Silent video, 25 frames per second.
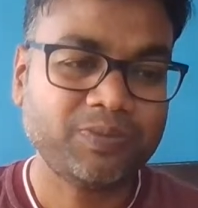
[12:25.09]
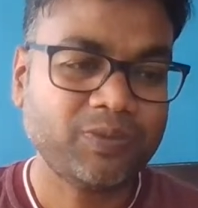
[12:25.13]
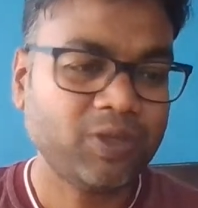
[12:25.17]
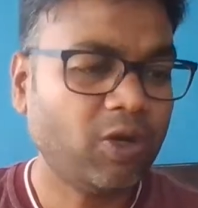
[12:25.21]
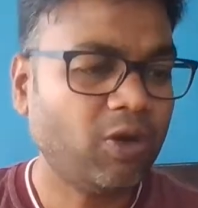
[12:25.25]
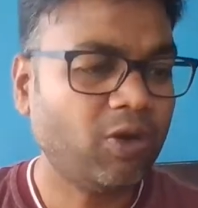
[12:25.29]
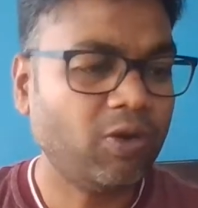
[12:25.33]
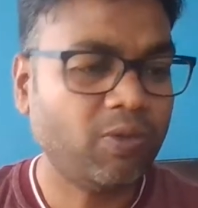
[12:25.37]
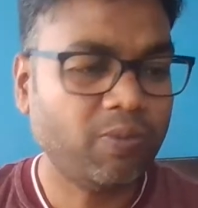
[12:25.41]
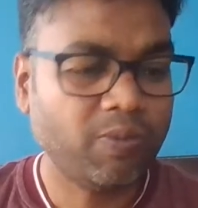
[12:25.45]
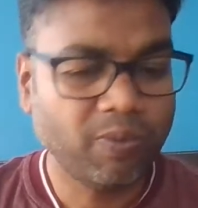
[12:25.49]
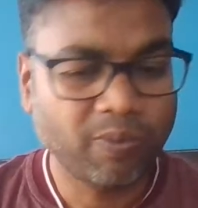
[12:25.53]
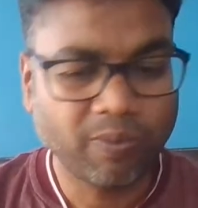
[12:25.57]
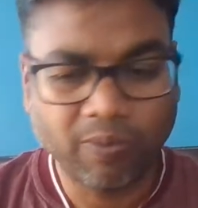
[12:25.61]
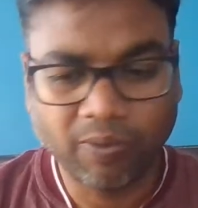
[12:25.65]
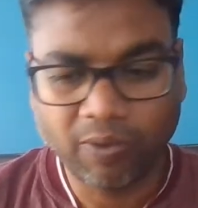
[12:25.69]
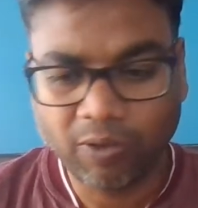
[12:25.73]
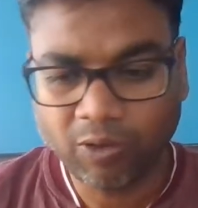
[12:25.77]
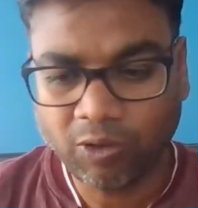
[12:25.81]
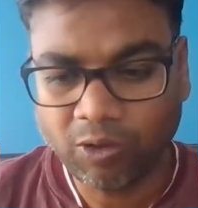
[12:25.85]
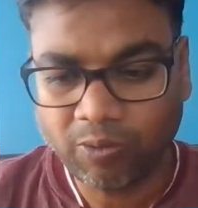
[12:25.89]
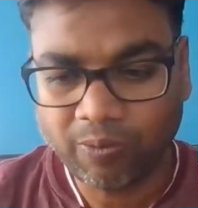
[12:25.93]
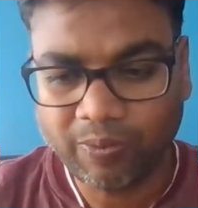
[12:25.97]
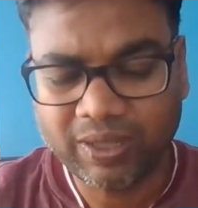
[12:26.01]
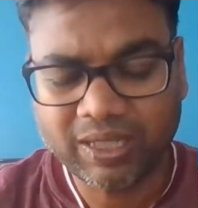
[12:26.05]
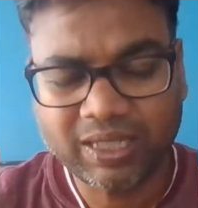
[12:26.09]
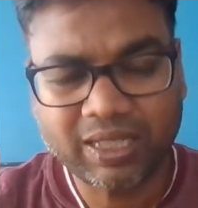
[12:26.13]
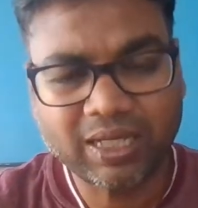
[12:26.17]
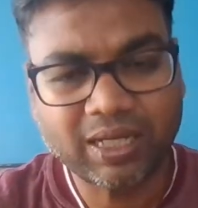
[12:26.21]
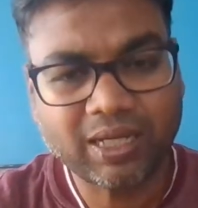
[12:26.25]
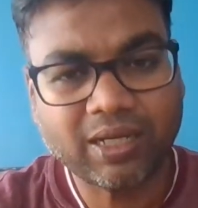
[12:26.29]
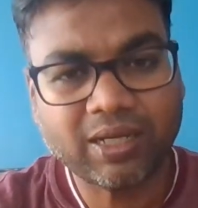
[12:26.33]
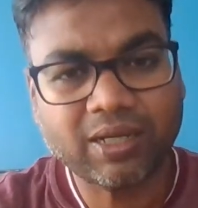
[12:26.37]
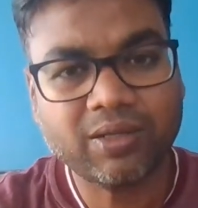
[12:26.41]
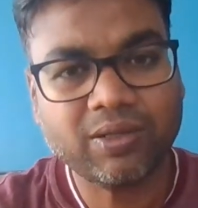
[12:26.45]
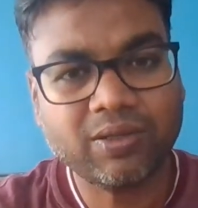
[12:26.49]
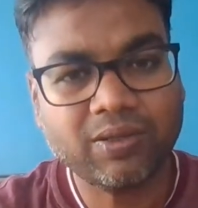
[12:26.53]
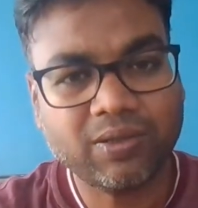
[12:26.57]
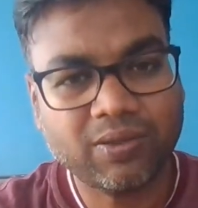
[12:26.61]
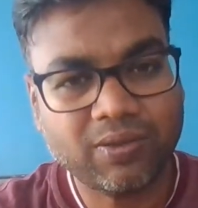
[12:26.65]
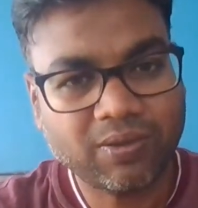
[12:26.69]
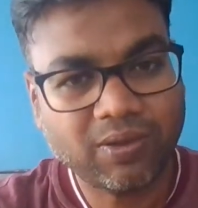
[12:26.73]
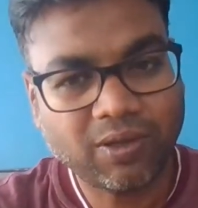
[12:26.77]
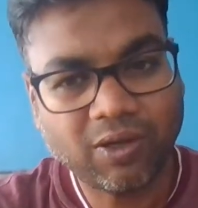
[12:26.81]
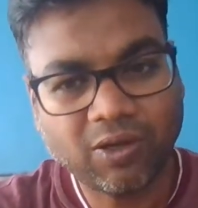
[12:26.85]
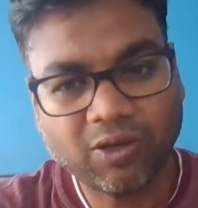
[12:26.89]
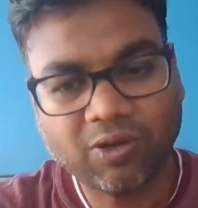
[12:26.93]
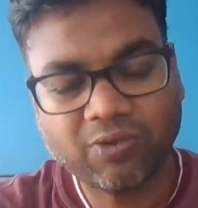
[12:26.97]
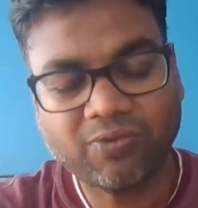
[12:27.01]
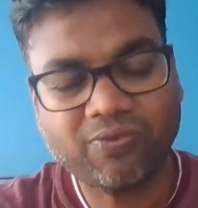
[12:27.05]
Oh brother
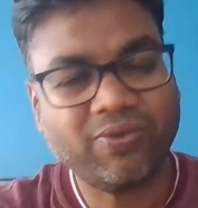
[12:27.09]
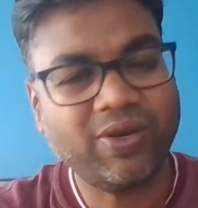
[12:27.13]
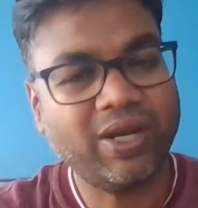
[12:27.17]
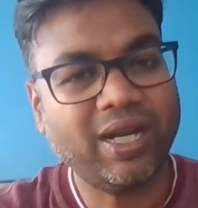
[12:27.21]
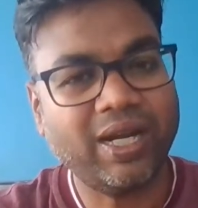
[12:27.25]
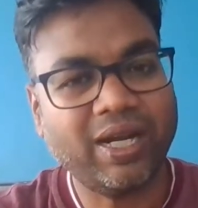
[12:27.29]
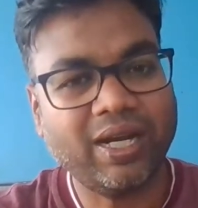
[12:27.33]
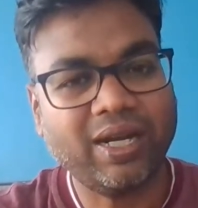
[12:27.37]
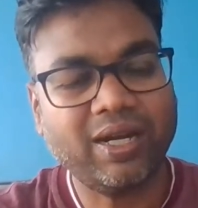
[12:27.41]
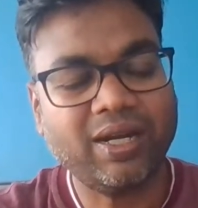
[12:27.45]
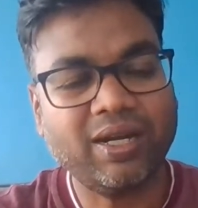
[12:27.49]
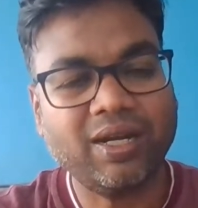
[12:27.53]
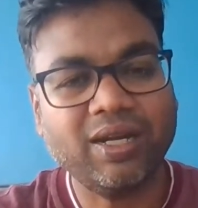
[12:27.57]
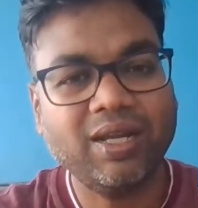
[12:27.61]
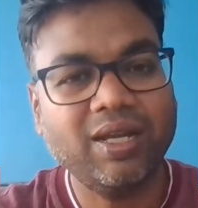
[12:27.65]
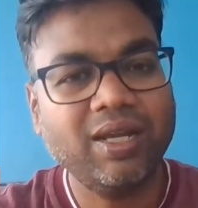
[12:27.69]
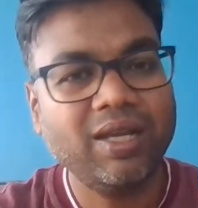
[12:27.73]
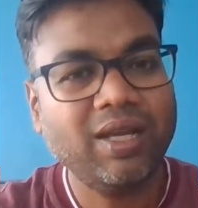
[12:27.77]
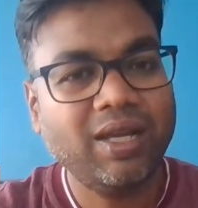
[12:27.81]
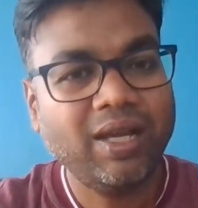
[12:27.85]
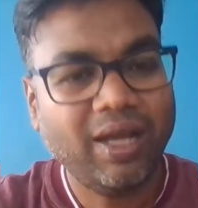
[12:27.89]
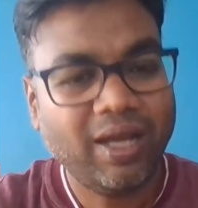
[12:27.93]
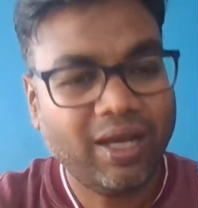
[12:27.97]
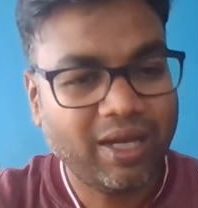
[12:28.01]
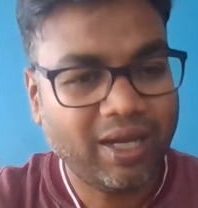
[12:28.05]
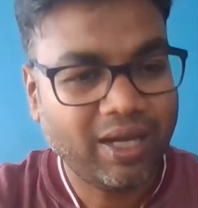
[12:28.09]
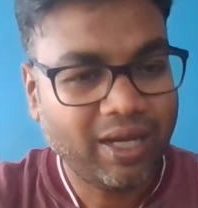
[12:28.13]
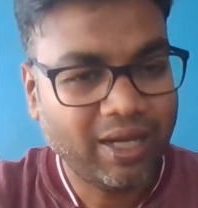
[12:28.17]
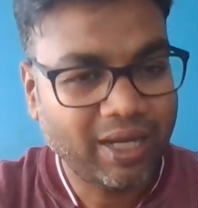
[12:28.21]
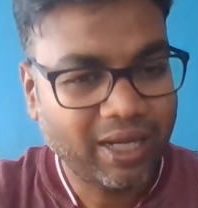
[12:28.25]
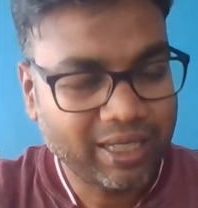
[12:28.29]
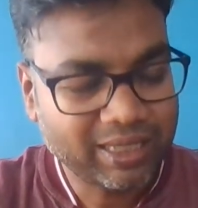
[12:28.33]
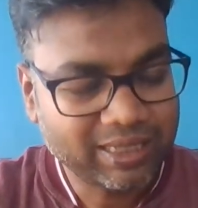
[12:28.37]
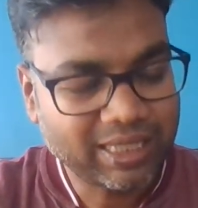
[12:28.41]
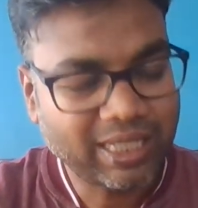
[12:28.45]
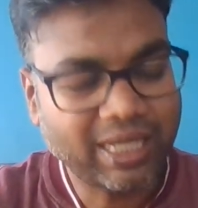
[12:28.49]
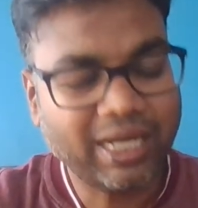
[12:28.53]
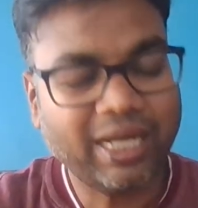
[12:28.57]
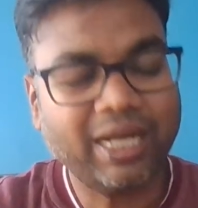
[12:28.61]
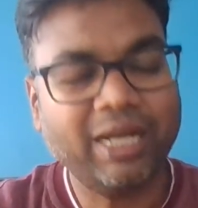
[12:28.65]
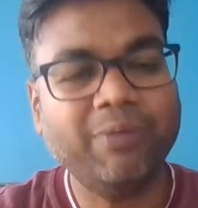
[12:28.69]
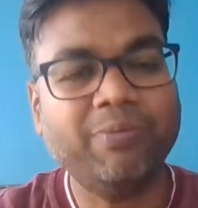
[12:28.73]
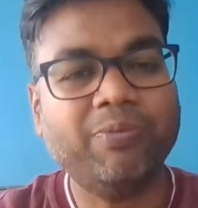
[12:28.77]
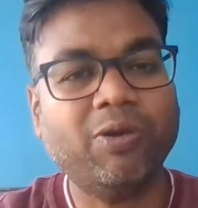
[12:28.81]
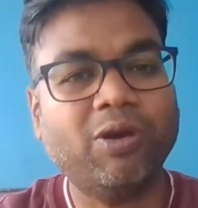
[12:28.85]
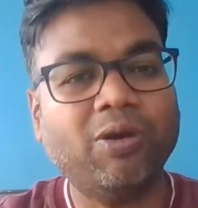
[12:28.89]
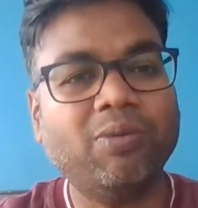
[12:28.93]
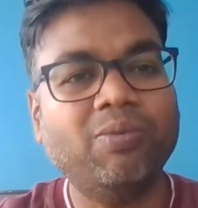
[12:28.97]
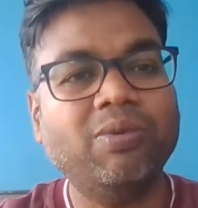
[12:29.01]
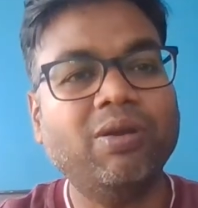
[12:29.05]
or friend, is there any
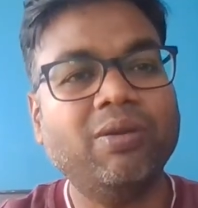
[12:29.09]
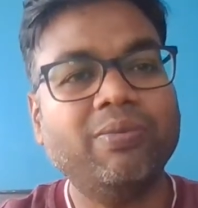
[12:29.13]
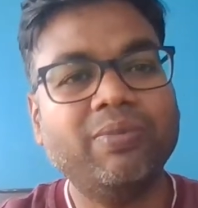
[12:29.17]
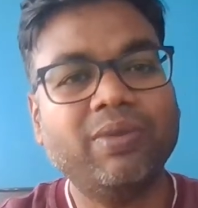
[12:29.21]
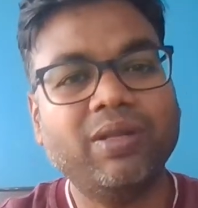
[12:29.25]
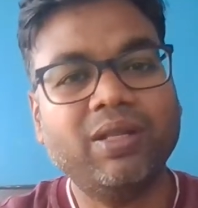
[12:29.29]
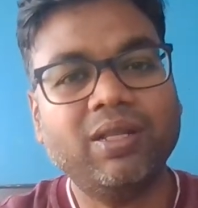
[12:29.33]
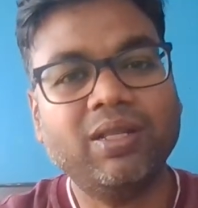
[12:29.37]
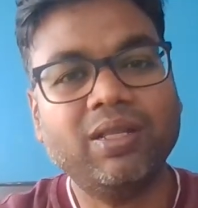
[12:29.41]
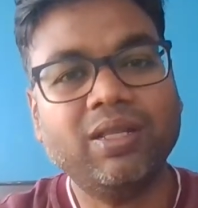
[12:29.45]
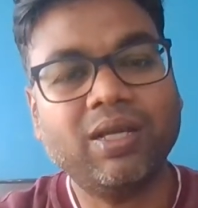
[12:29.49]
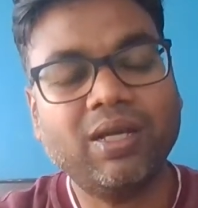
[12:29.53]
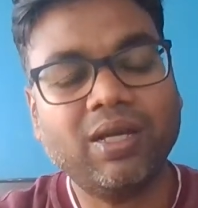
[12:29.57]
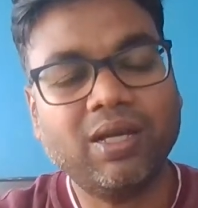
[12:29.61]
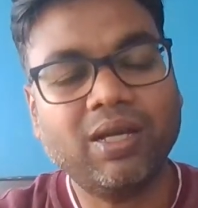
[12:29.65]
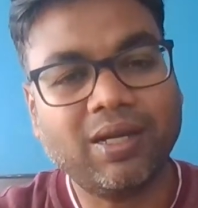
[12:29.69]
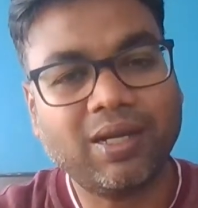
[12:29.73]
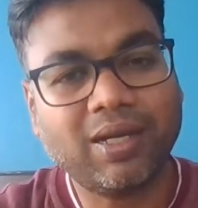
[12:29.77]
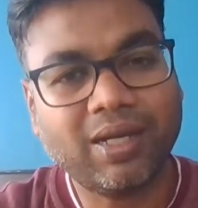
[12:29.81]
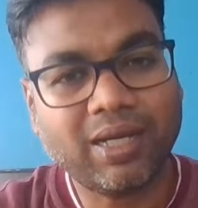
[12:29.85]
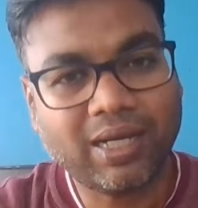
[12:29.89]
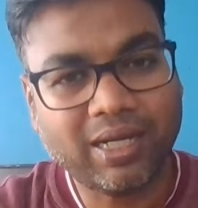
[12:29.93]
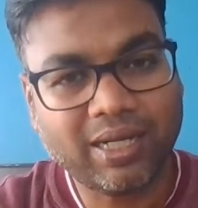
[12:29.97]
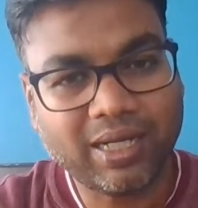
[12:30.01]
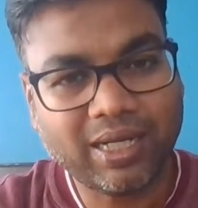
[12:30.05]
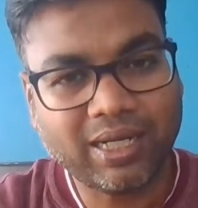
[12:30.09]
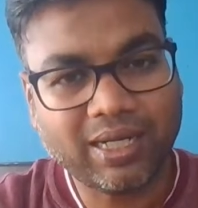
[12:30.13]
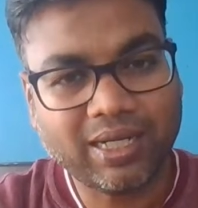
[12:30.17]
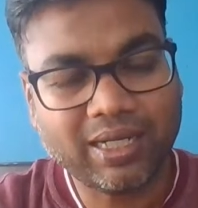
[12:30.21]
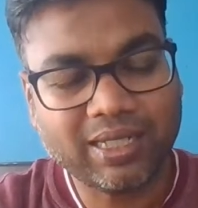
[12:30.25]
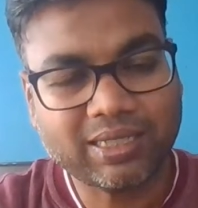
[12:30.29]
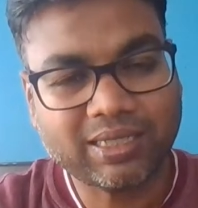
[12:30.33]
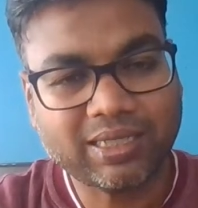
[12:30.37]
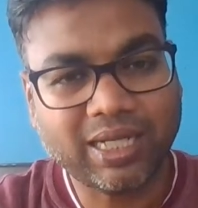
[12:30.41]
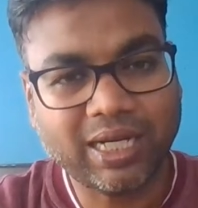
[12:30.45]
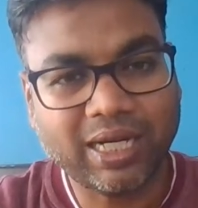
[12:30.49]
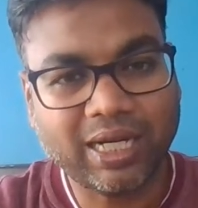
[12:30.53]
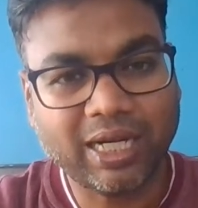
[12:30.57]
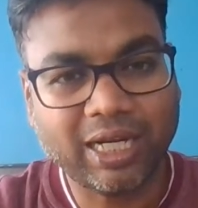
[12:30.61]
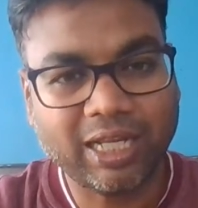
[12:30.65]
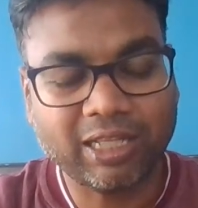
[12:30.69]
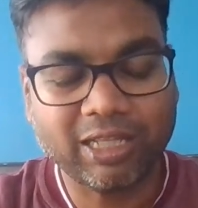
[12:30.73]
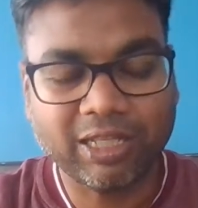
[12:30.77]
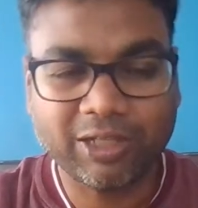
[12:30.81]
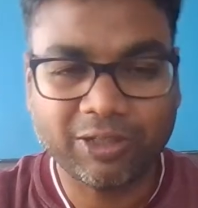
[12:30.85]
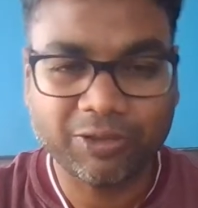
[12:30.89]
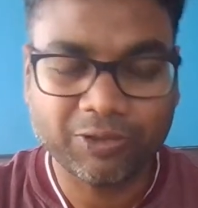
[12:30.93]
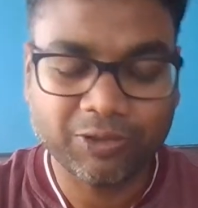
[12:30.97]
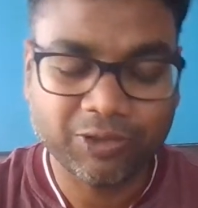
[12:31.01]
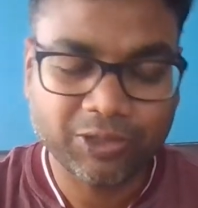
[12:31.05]
problem in the current understanding
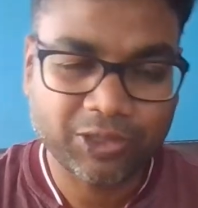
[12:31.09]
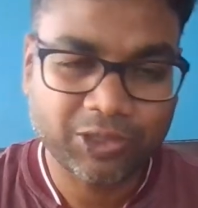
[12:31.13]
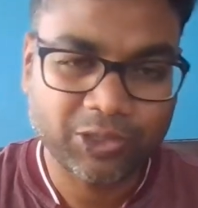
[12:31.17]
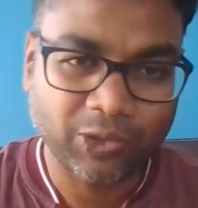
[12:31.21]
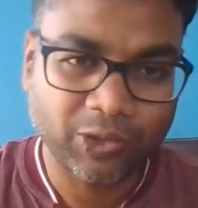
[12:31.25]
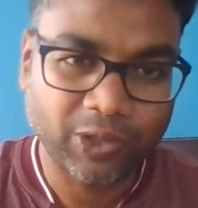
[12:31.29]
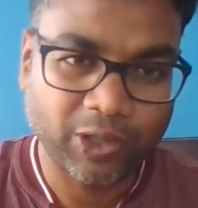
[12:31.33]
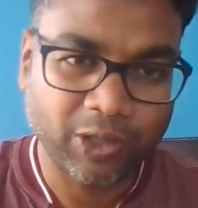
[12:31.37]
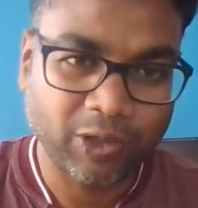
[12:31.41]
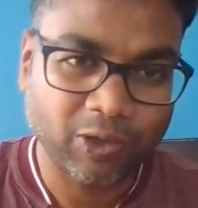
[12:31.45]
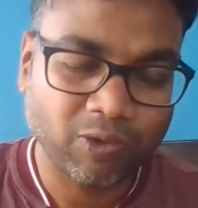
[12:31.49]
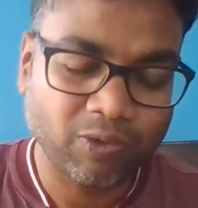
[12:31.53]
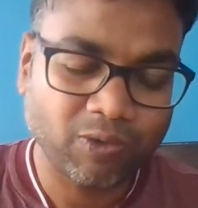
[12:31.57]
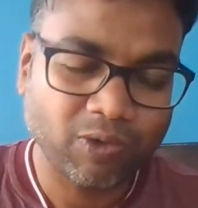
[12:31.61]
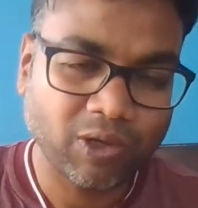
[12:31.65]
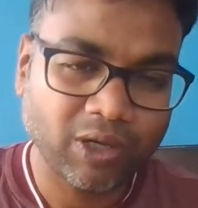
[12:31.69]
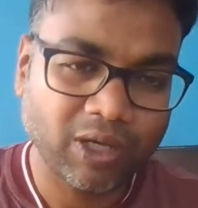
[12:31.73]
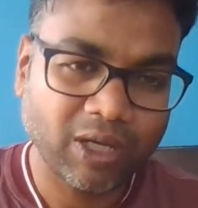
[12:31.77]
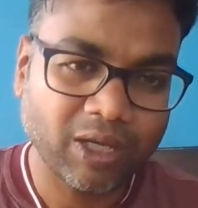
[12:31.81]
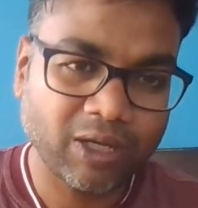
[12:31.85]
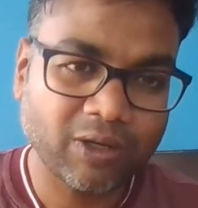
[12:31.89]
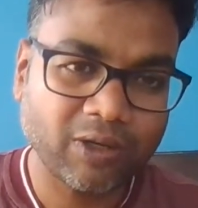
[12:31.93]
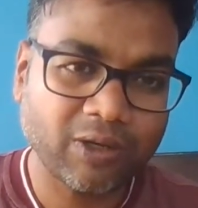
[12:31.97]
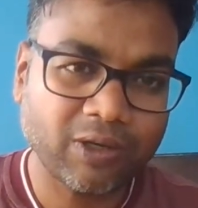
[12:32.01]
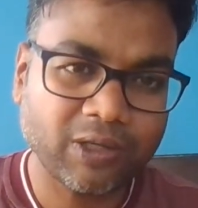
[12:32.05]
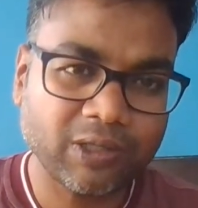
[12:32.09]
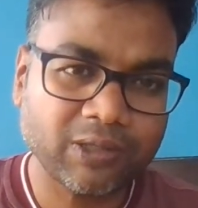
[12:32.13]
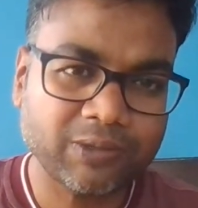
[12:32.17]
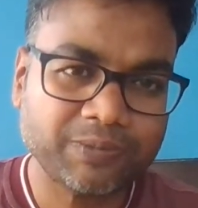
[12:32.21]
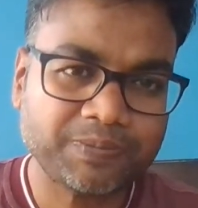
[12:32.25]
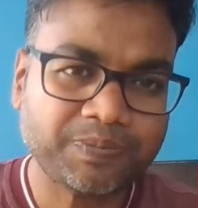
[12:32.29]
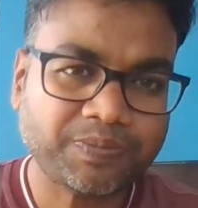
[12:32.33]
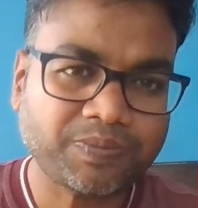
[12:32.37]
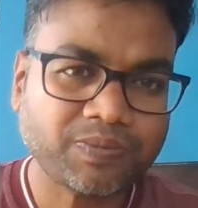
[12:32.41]
the use story you're working on?